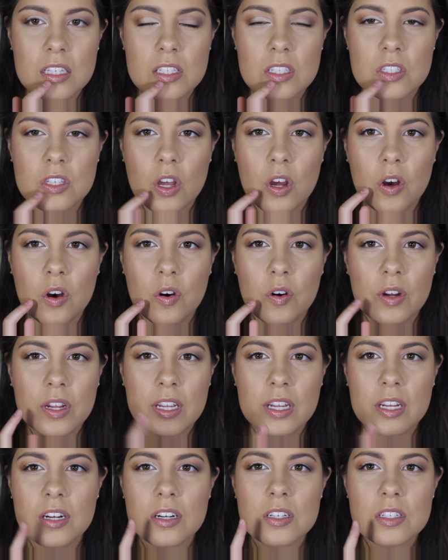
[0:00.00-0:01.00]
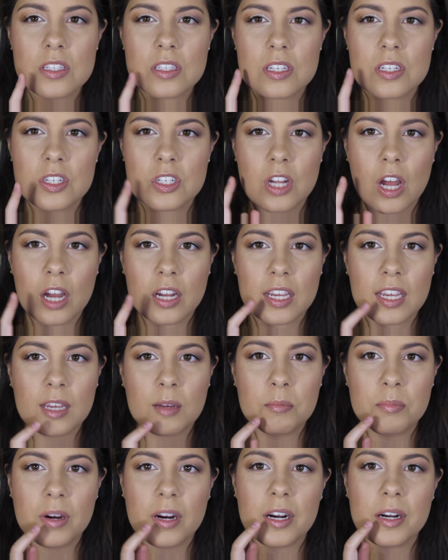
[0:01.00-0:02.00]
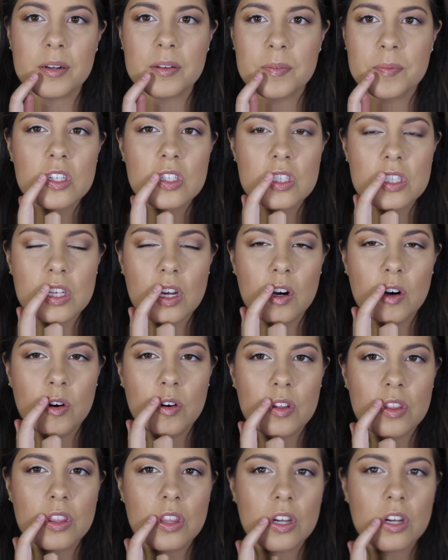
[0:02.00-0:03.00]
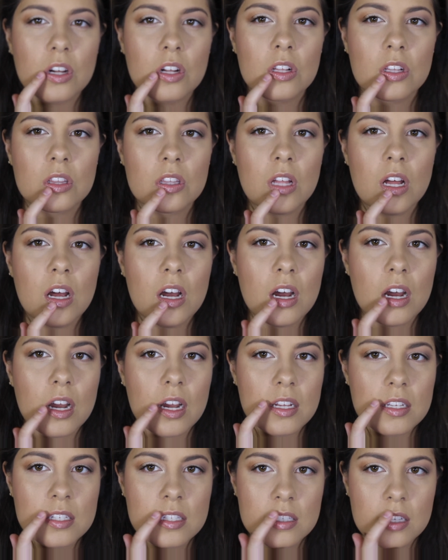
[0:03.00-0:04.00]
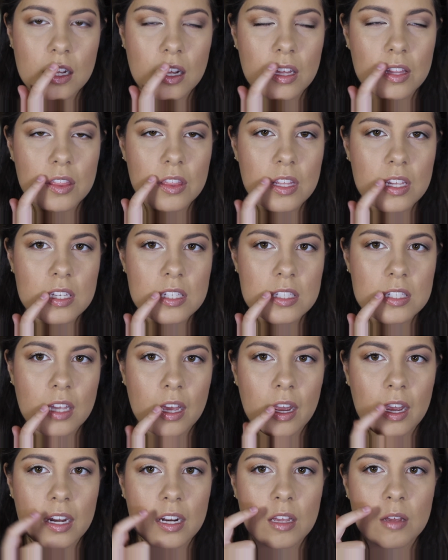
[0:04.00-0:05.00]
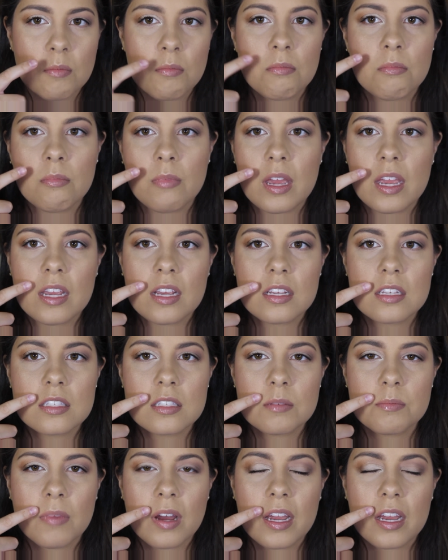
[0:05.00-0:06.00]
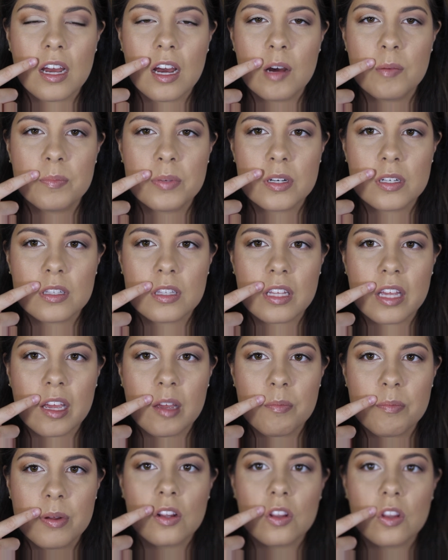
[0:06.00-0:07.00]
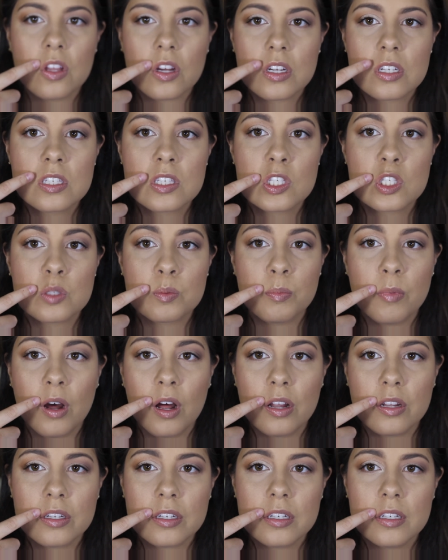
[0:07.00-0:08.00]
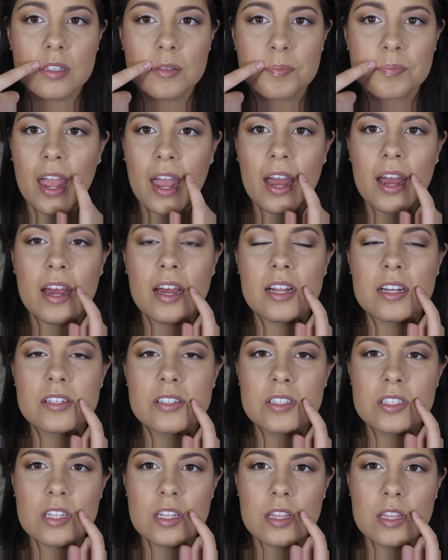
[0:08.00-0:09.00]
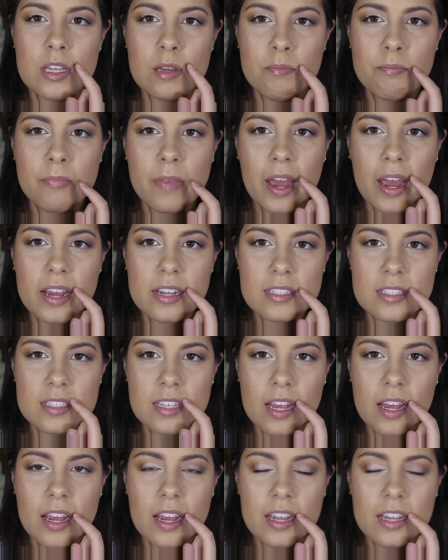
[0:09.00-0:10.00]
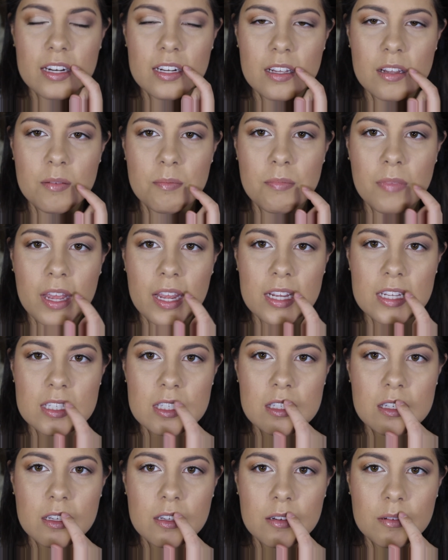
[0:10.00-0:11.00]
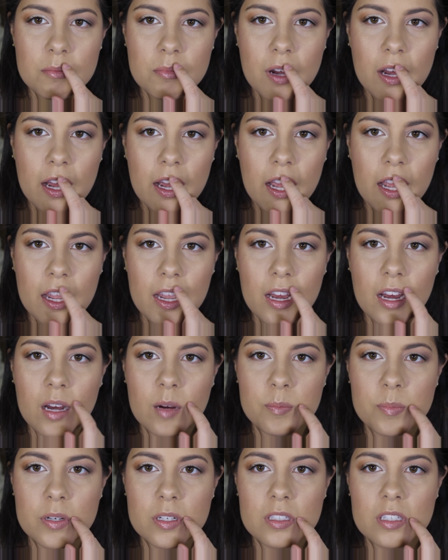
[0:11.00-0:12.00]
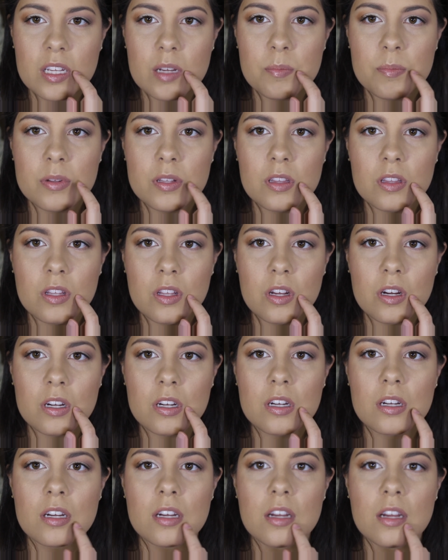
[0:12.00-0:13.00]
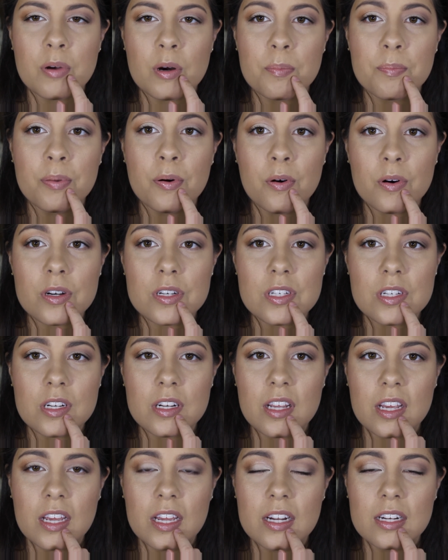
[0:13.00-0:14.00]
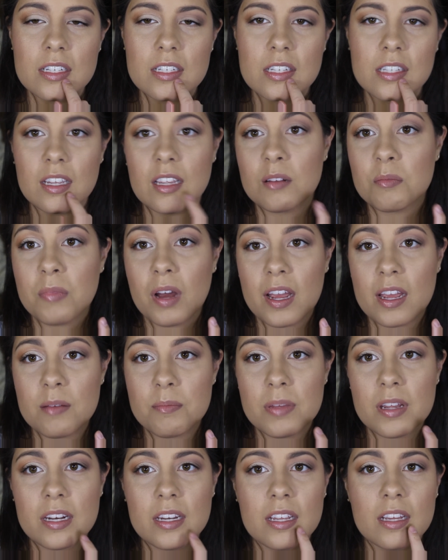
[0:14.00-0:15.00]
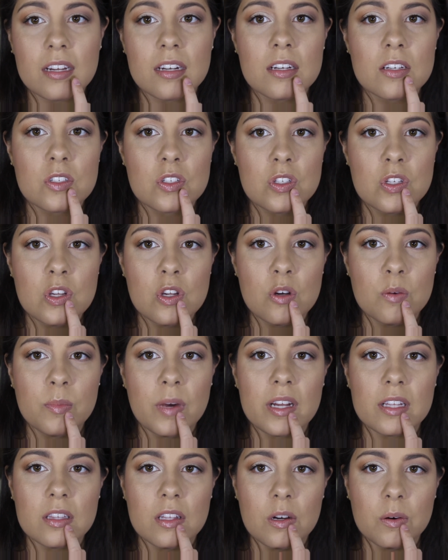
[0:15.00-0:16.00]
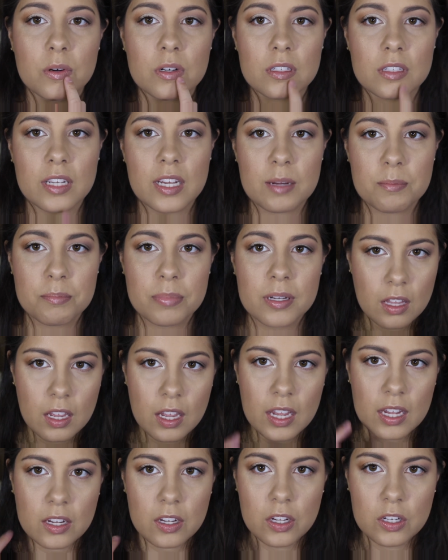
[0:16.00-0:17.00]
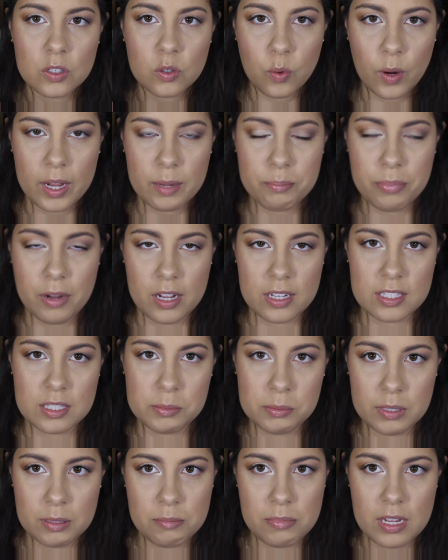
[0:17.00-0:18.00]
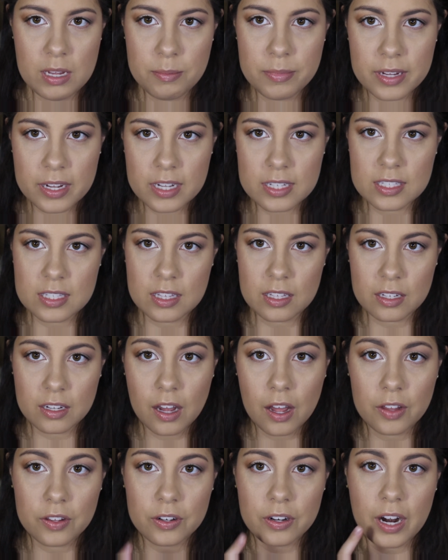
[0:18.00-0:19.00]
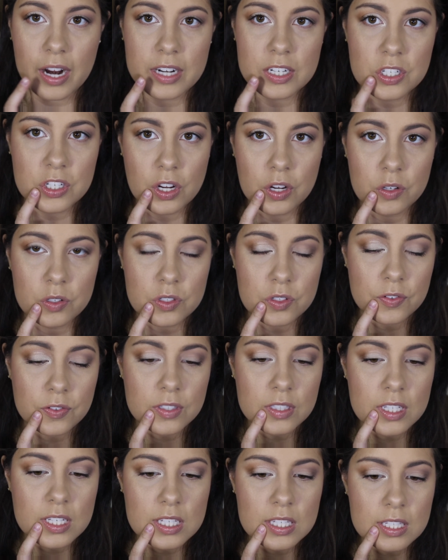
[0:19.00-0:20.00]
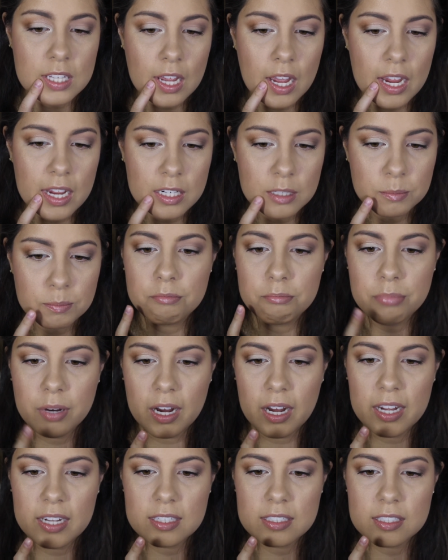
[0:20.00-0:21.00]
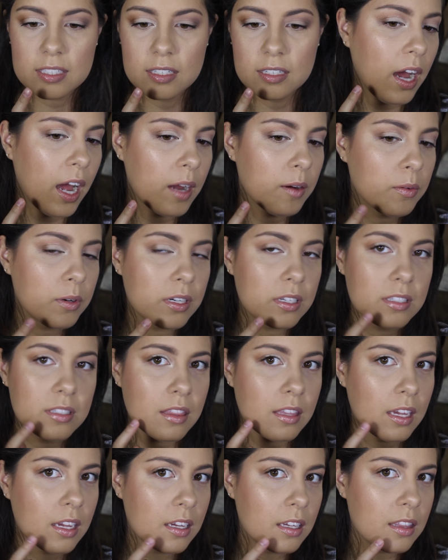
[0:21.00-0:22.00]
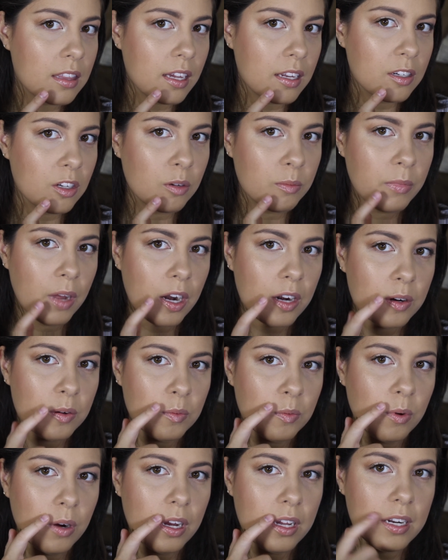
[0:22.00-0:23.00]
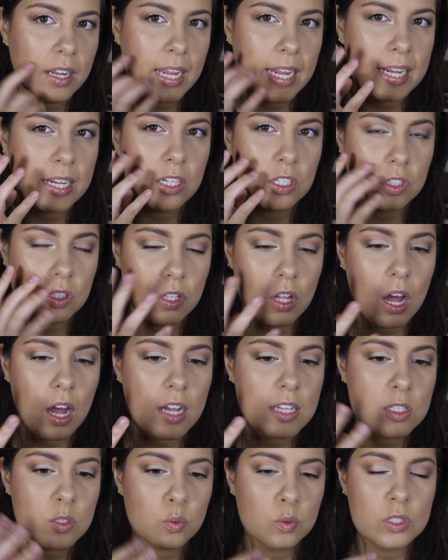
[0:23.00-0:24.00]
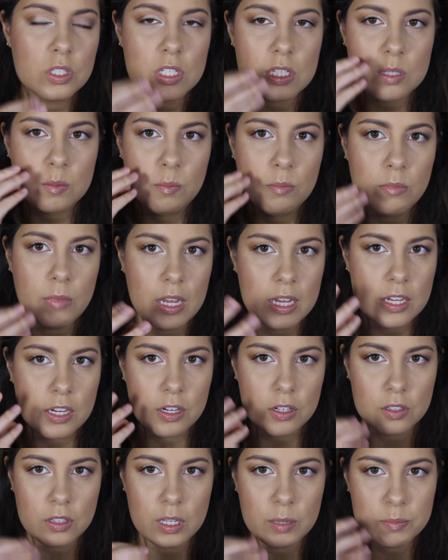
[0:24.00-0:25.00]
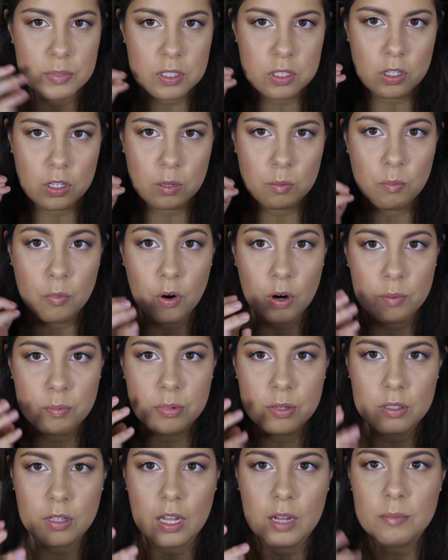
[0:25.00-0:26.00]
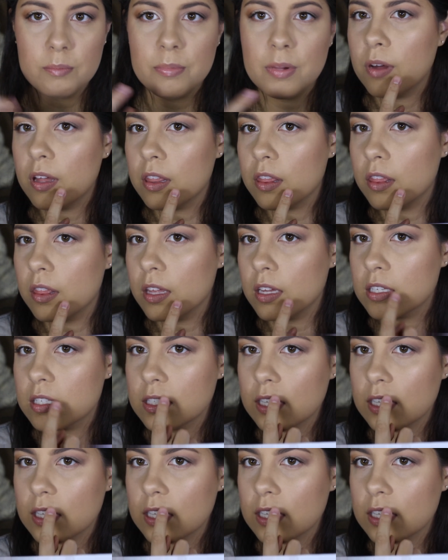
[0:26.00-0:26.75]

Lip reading: so here's the shocking part. So the gloss on this side makes my upper lip look smaller, and the matte side makes my upper lip look proportionate, in my opinion, to my lower lip. It could quite possibly be because of the color I chose for this side, but I would think that no matter what, a gloss would just make your lips look more plump, but this